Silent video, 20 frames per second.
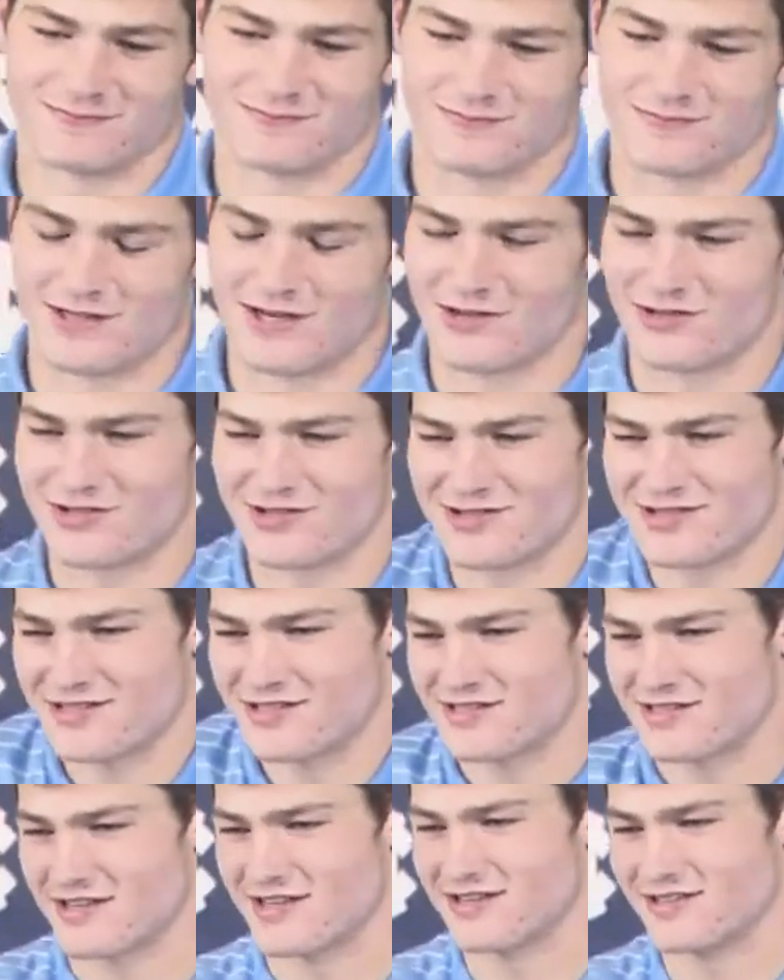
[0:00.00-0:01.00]
you know, it's
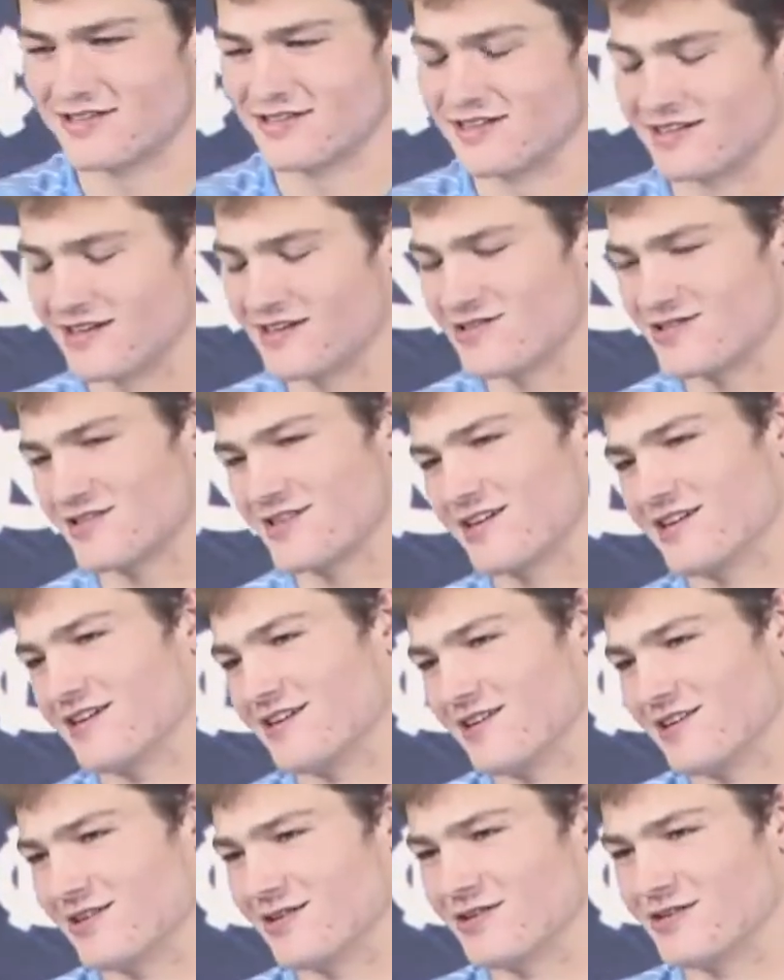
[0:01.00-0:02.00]
just instinct, like you said.
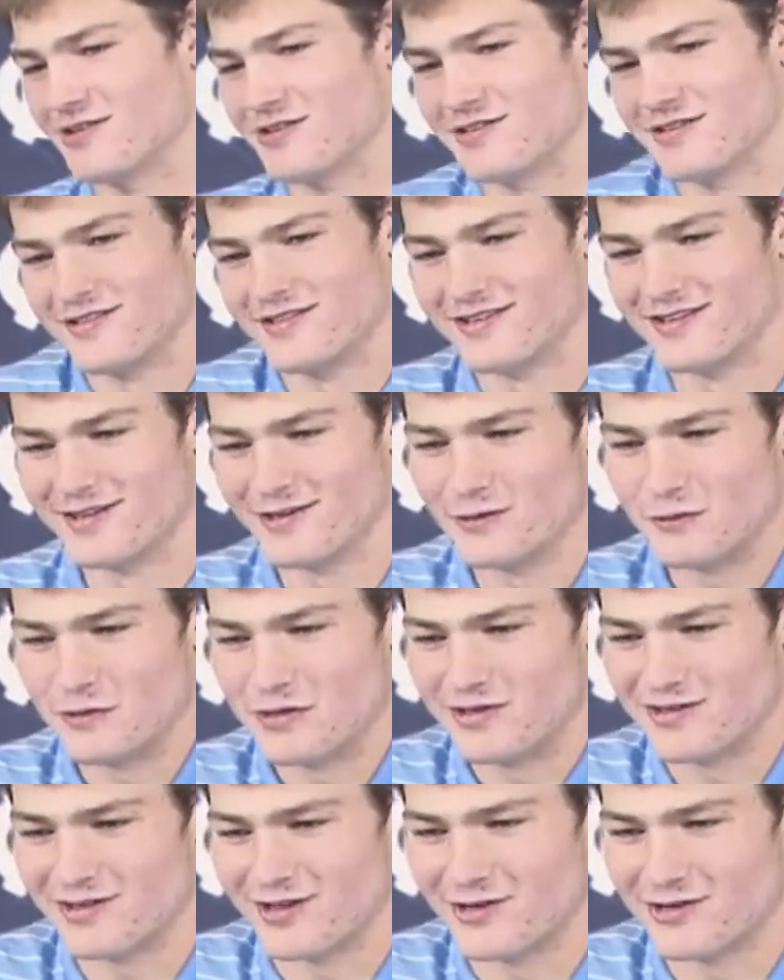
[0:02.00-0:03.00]
You know, just
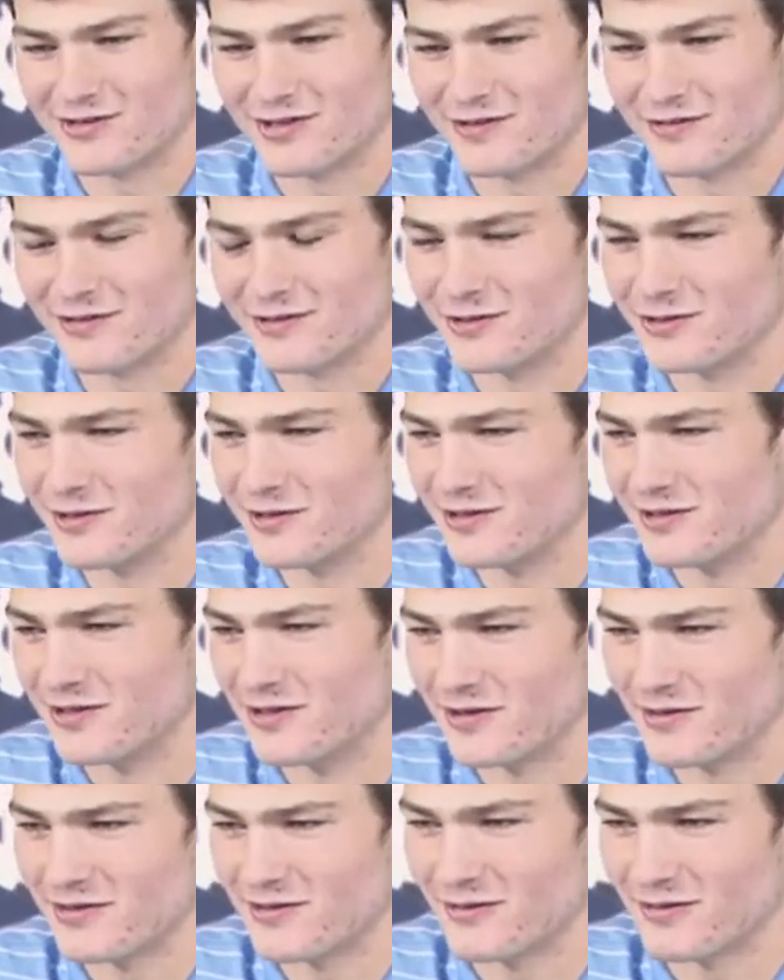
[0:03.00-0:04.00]
when you tell yourself you do it, you
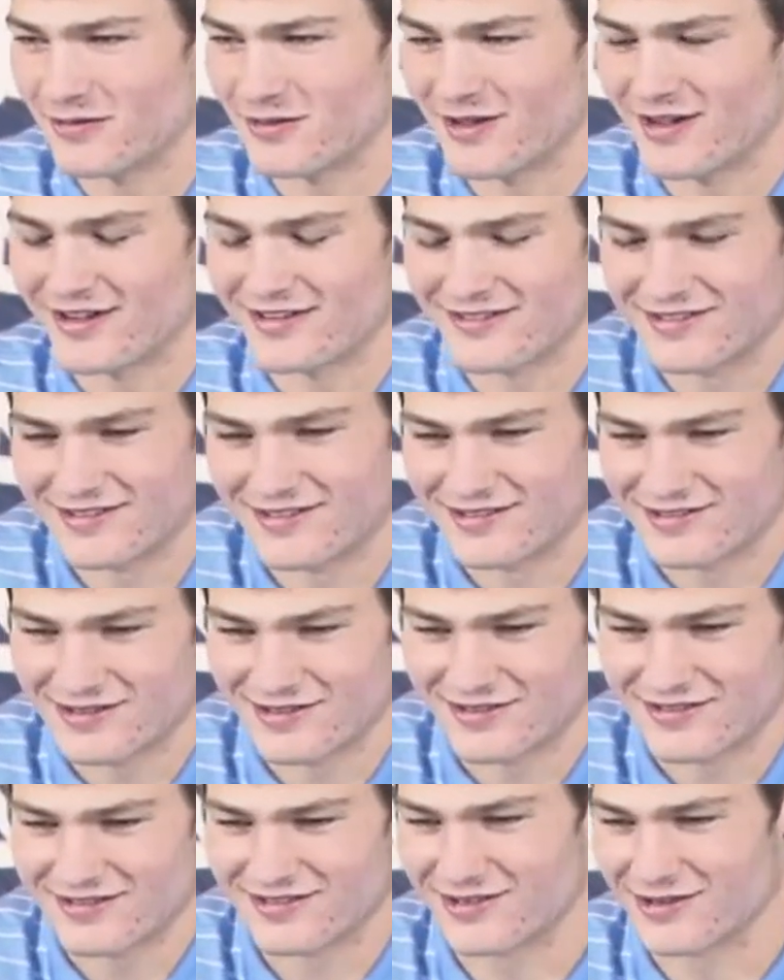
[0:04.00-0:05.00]
know, in your thoughts, it's
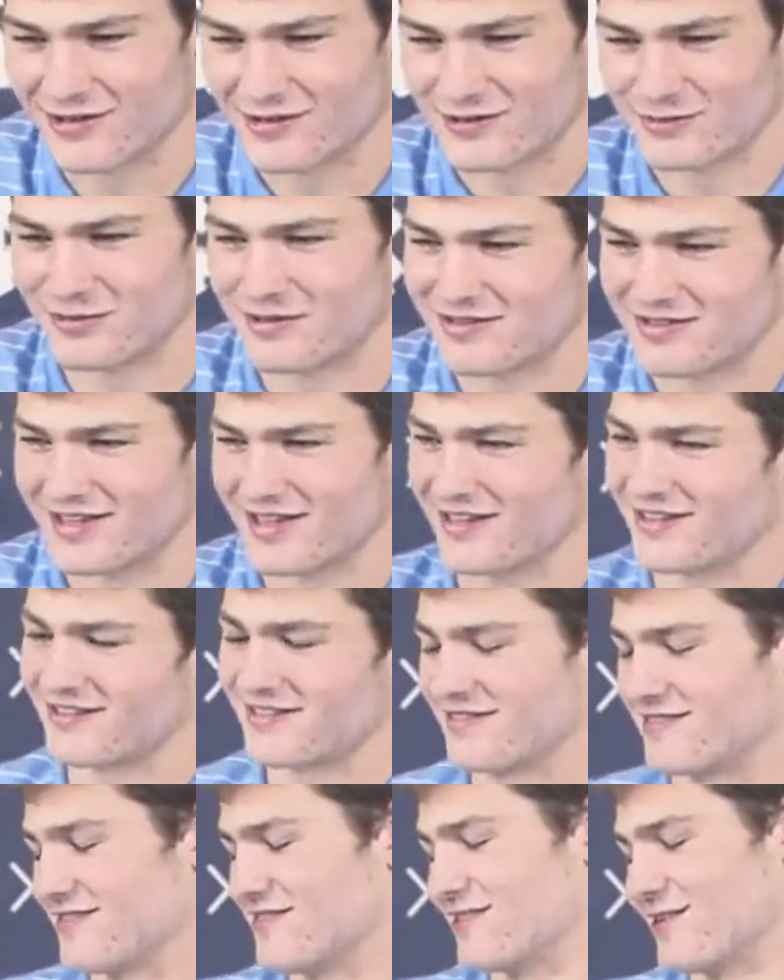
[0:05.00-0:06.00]
just, you know, it's a split
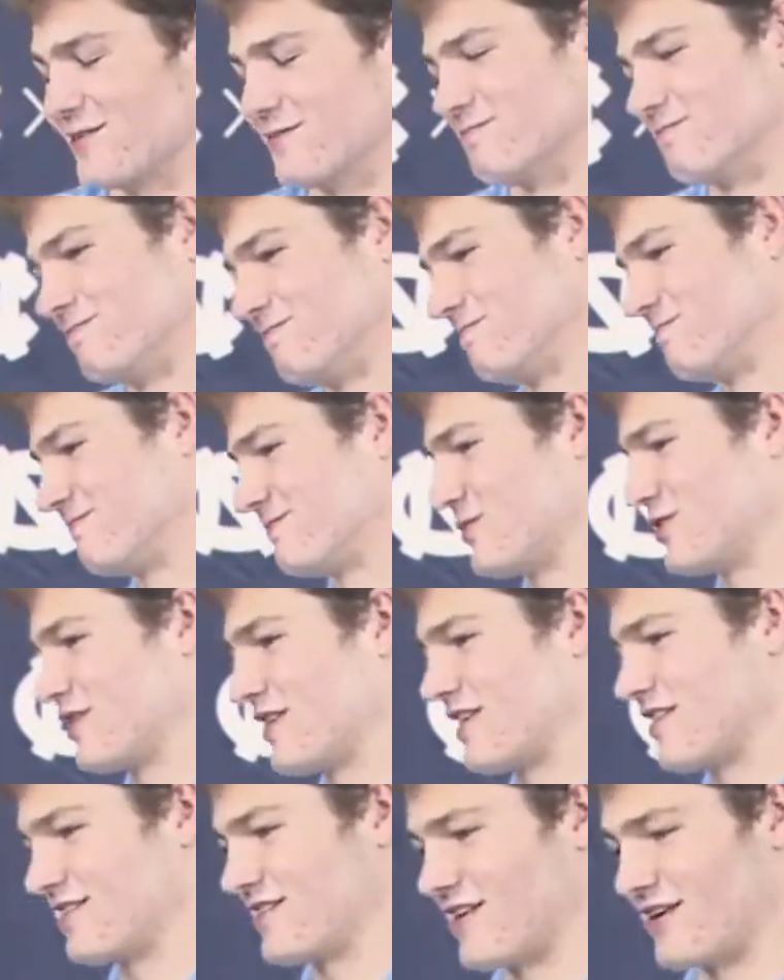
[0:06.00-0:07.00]
second. So, just
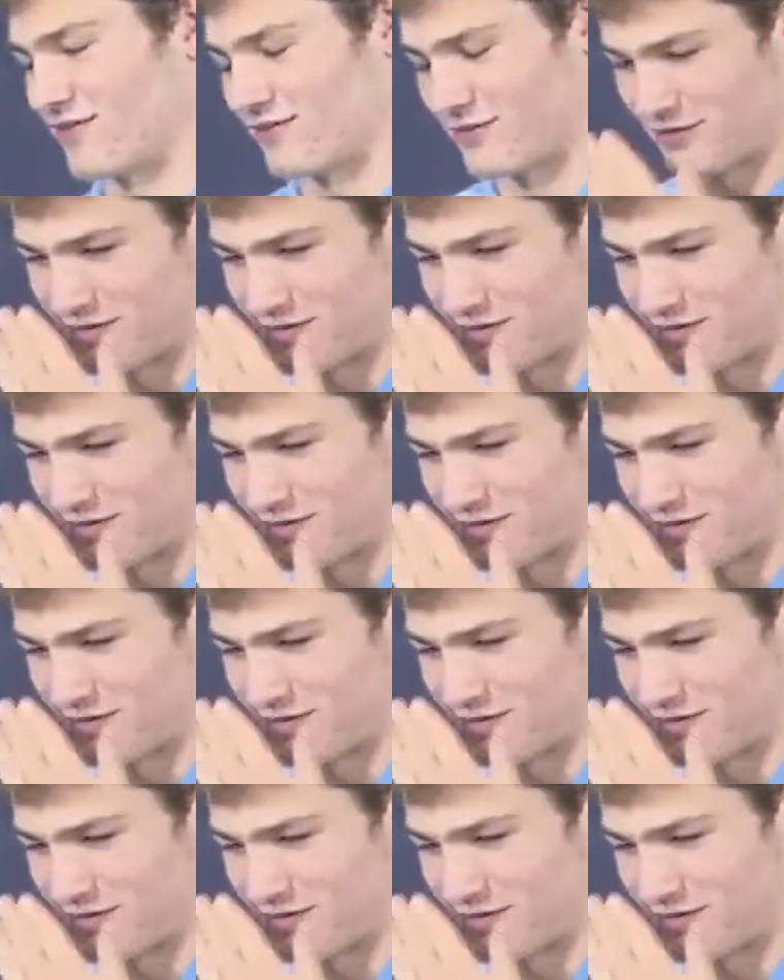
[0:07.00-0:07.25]
got to stay off the